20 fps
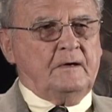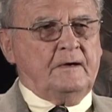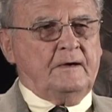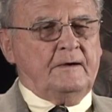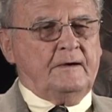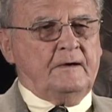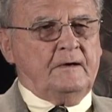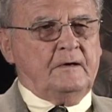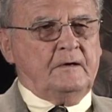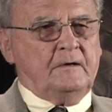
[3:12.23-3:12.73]
Or?
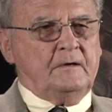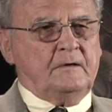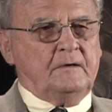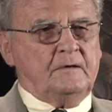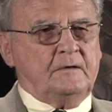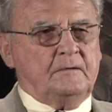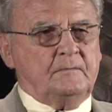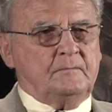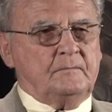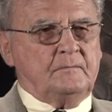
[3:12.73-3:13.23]

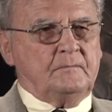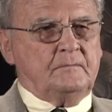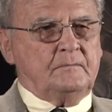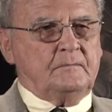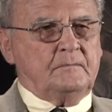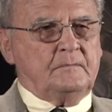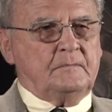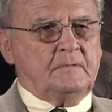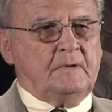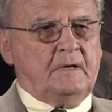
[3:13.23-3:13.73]
Um,
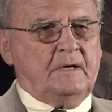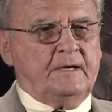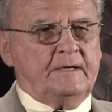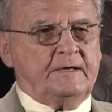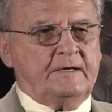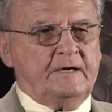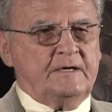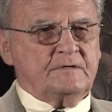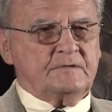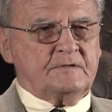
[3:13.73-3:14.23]
I
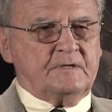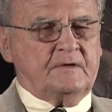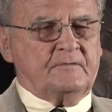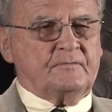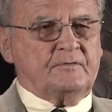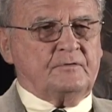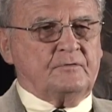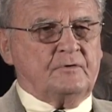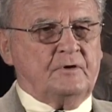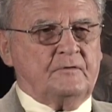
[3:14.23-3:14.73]
guess they
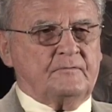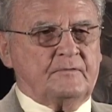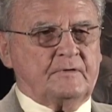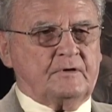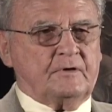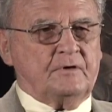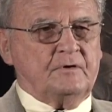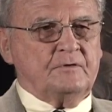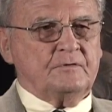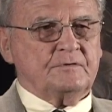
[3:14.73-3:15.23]
flew off the
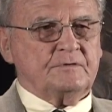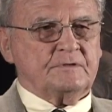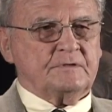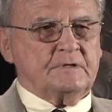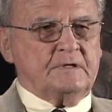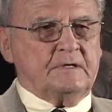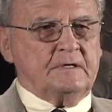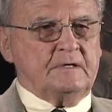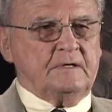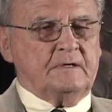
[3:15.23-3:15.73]
coast.
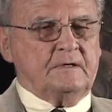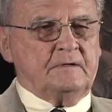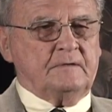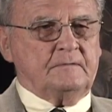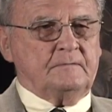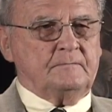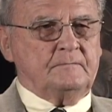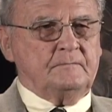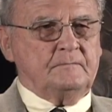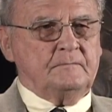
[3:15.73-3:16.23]

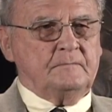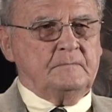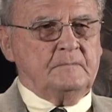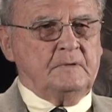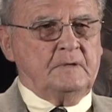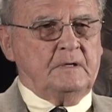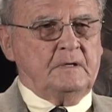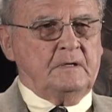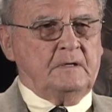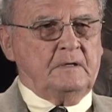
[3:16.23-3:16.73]
Uh,
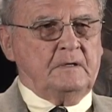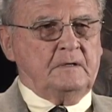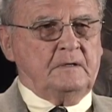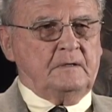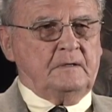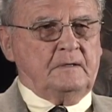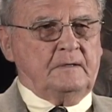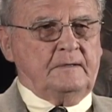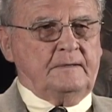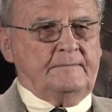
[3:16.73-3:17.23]

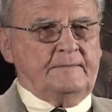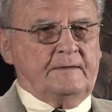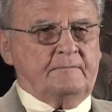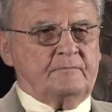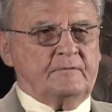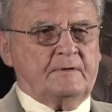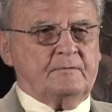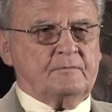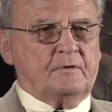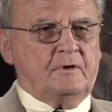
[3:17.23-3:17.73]
uh they,
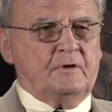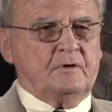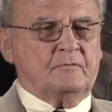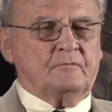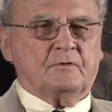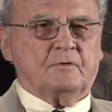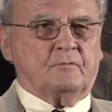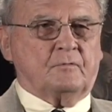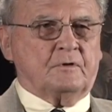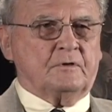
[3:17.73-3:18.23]
they were all
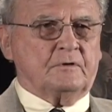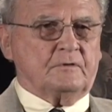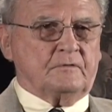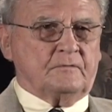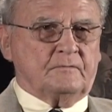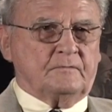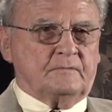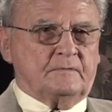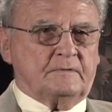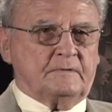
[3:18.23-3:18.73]
over the world,
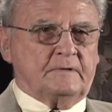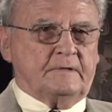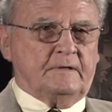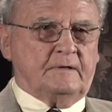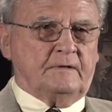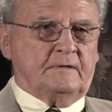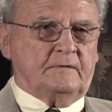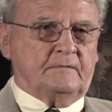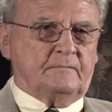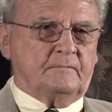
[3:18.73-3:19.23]

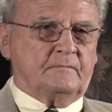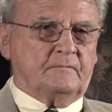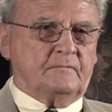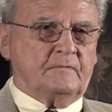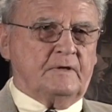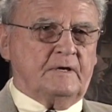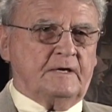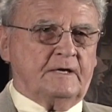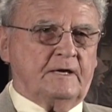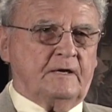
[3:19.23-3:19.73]
uh,
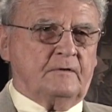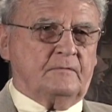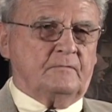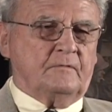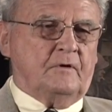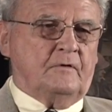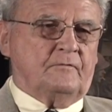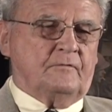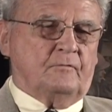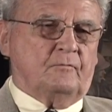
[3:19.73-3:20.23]
flying on
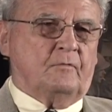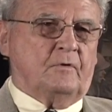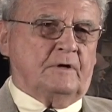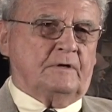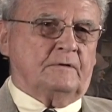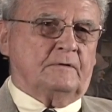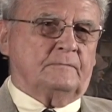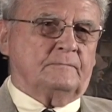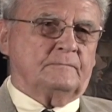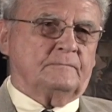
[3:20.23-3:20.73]
off of
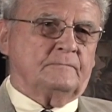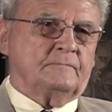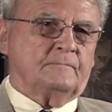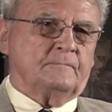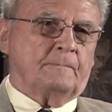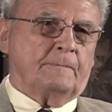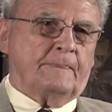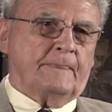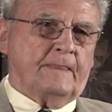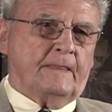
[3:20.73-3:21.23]
water,
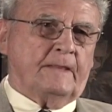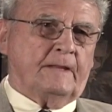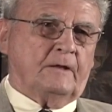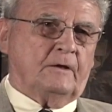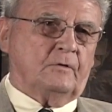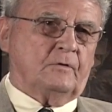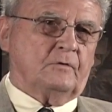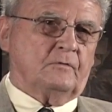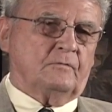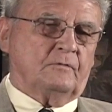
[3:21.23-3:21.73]

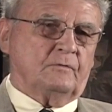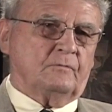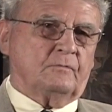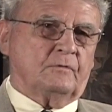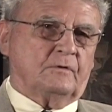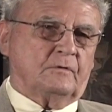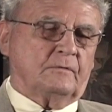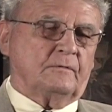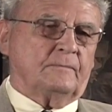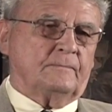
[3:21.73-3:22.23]
all over the
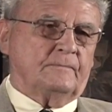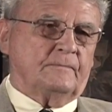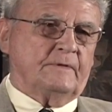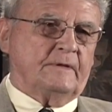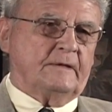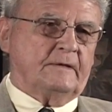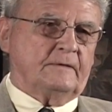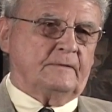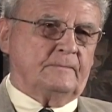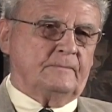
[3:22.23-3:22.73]
world.
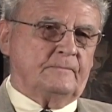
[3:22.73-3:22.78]
Yeah.